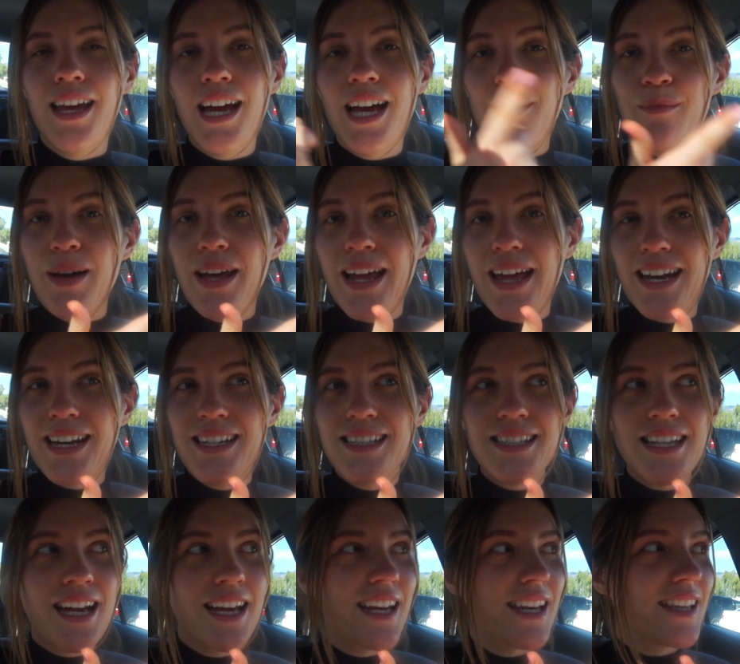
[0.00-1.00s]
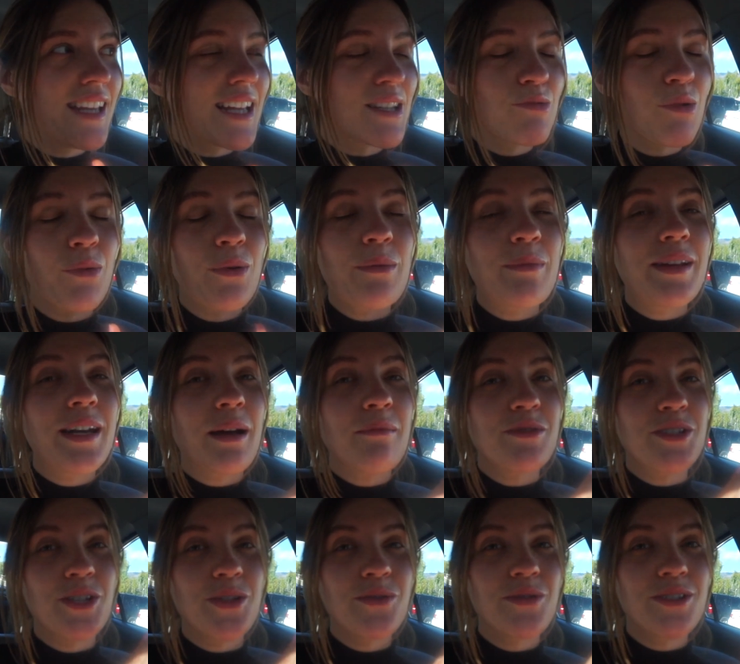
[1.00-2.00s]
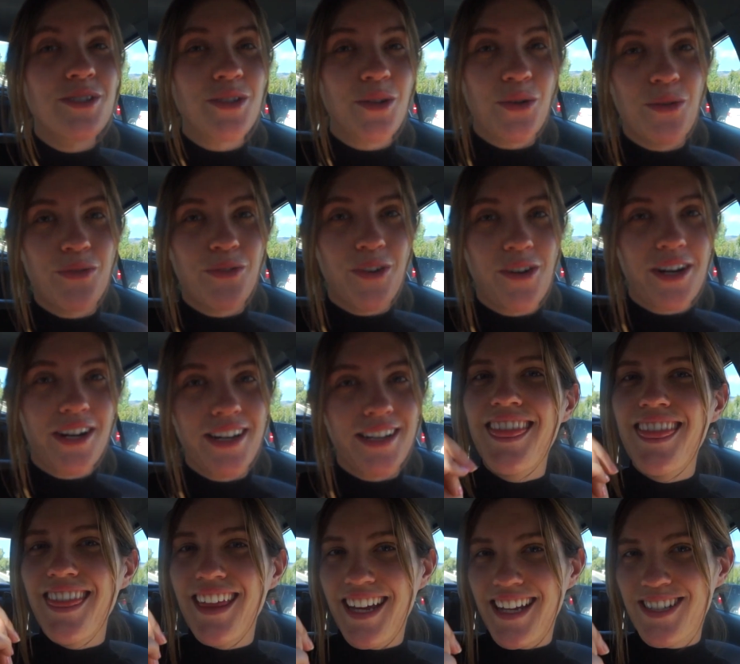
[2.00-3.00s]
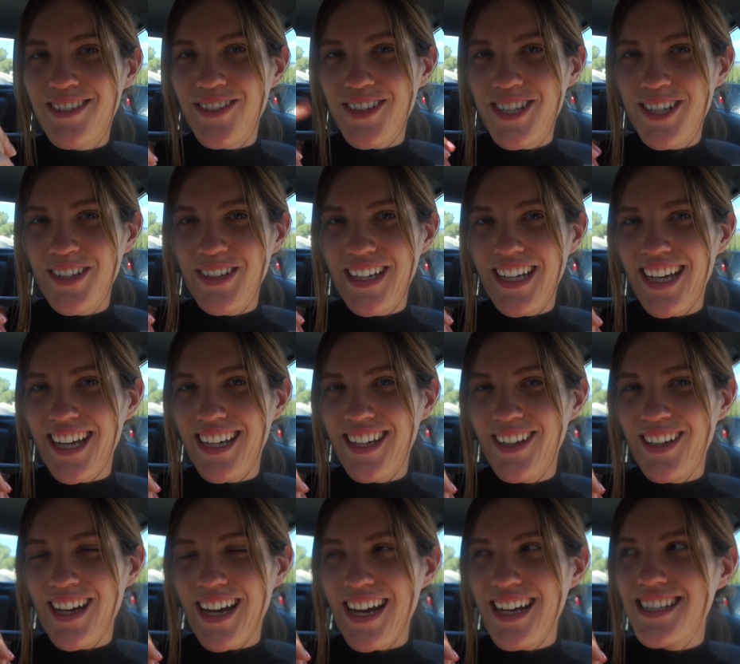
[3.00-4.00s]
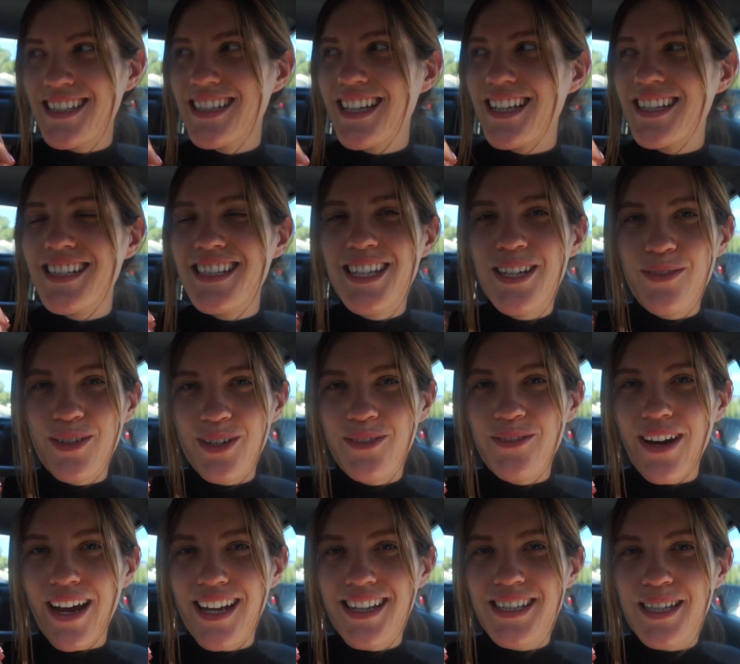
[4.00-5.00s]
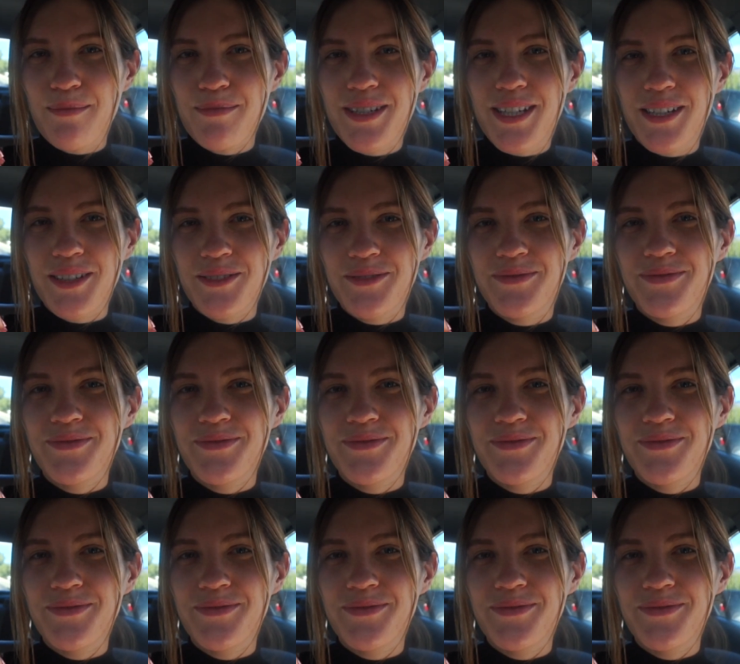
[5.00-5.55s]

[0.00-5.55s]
I'm about to head inside, and that's what we've been up to so far. Thanks for tuning in, you guys. Let's see what Ryan's up to.